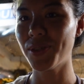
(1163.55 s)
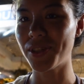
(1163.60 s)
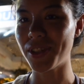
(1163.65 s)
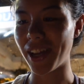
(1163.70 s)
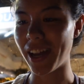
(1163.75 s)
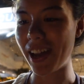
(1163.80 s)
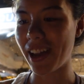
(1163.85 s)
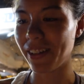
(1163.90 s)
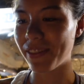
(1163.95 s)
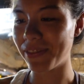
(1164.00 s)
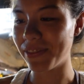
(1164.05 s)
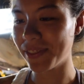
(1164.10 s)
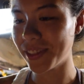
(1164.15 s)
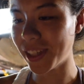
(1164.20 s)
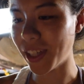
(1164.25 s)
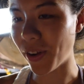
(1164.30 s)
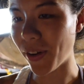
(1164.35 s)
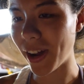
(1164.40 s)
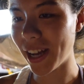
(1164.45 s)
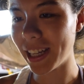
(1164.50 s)
which I have
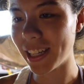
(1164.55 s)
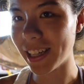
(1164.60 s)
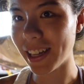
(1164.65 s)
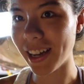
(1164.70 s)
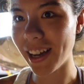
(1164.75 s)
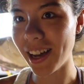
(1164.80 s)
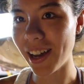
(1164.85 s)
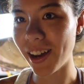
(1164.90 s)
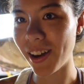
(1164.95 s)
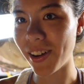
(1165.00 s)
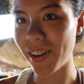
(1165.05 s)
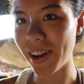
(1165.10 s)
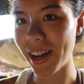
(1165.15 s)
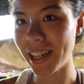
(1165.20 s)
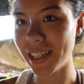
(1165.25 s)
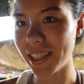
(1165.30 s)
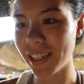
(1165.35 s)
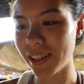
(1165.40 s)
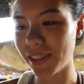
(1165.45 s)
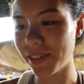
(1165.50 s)
no idea how,
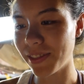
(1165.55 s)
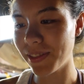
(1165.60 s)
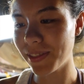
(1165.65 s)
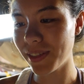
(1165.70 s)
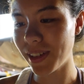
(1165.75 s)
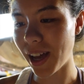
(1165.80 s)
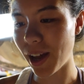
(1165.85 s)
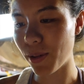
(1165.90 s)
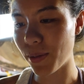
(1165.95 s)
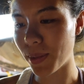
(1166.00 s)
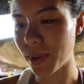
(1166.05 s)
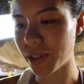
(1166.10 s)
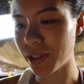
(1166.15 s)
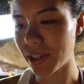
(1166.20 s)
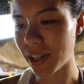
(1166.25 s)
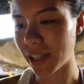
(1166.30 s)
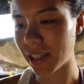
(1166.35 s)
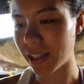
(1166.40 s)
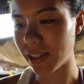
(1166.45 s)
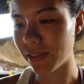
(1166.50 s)
any of, how much
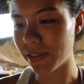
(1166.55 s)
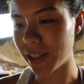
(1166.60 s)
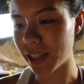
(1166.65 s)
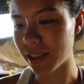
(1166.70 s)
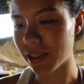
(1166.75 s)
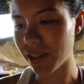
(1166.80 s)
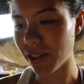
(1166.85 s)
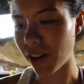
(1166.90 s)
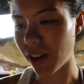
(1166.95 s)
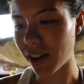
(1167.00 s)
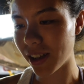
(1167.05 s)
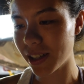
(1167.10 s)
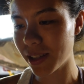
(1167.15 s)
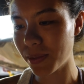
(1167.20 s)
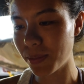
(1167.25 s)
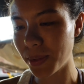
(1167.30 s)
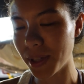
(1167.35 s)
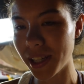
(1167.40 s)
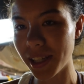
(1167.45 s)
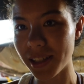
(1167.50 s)
any of these cost
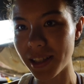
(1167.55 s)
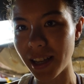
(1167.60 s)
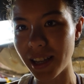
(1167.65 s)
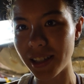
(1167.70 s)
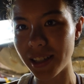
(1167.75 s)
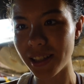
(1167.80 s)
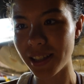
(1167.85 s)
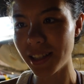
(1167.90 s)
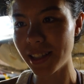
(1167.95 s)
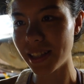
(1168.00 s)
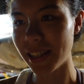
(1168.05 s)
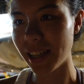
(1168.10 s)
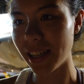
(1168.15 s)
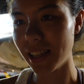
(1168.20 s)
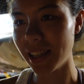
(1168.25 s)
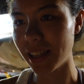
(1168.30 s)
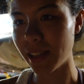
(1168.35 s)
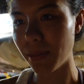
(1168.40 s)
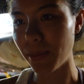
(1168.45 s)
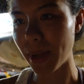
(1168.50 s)
because it's not in the
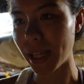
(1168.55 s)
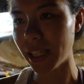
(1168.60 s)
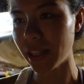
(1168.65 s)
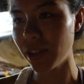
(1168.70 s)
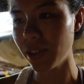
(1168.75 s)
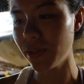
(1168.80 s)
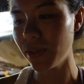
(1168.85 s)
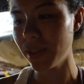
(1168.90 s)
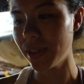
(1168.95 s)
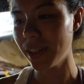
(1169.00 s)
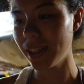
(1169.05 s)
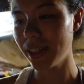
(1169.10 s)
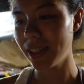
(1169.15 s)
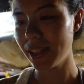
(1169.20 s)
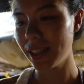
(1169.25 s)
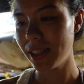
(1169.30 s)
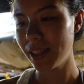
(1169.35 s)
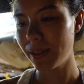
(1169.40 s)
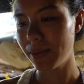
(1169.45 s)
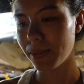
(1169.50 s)
menu.
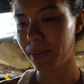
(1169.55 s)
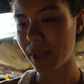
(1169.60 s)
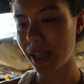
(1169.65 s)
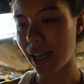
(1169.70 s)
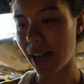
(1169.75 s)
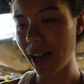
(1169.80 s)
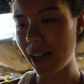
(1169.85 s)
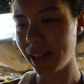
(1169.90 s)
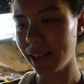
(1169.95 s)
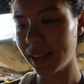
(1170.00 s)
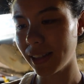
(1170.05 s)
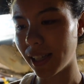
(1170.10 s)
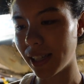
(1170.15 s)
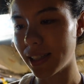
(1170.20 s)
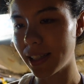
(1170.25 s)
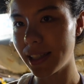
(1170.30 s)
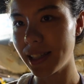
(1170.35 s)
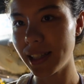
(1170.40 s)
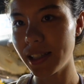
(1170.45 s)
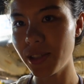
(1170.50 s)
But
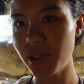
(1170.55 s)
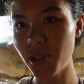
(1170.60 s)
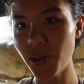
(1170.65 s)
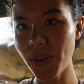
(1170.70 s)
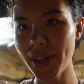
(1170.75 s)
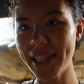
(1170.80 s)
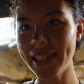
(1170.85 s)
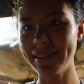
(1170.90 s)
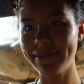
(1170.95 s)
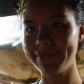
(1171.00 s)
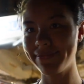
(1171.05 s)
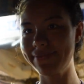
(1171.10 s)
yeah, let's